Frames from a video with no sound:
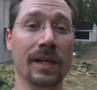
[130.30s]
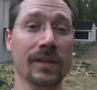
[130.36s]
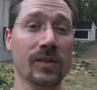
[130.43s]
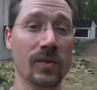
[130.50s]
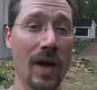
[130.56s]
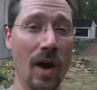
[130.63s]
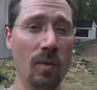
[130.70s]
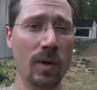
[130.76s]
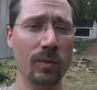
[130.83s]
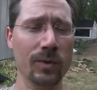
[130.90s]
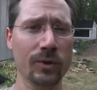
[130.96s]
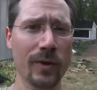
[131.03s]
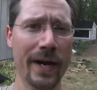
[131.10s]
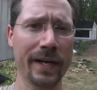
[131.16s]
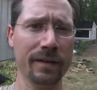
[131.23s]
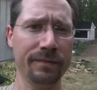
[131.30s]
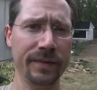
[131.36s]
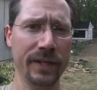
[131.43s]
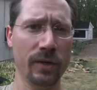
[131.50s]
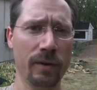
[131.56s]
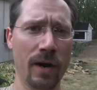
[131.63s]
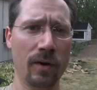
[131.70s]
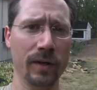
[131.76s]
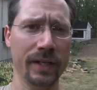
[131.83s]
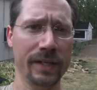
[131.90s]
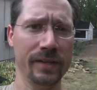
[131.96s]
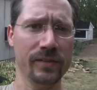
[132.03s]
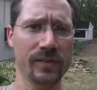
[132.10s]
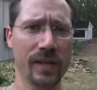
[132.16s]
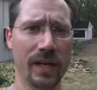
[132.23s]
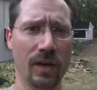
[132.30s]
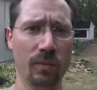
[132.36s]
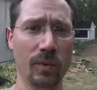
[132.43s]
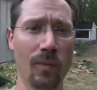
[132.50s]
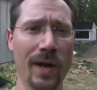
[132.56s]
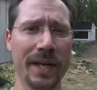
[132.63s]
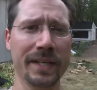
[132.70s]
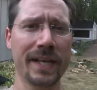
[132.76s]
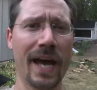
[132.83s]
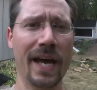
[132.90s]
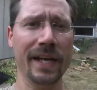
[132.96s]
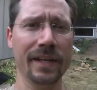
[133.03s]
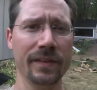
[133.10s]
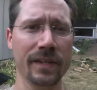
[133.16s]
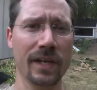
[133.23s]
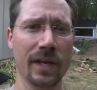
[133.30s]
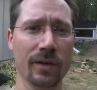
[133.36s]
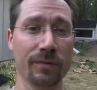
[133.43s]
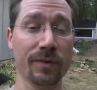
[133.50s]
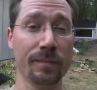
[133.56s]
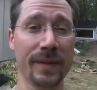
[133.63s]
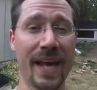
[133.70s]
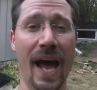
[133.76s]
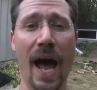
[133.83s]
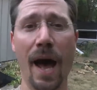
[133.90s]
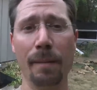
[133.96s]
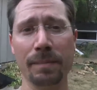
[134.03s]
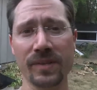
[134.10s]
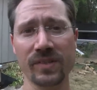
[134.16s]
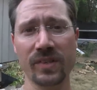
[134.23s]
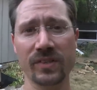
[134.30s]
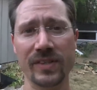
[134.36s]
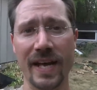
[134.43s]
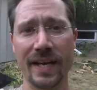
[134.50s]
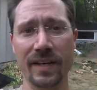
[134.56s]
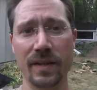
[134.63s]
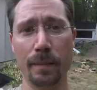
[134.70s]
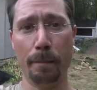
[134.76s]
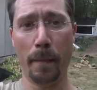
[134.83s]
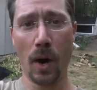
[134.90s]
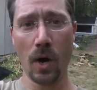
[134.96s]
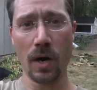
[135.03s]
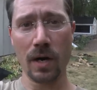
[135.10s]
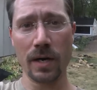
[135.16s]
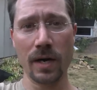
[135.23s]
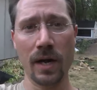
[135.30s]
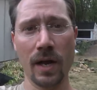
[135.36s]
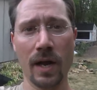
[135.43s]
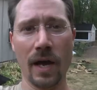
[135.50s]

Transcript: So now what we're trying to figure out is uh, we want to tie in the gutter from the opposite side of the barn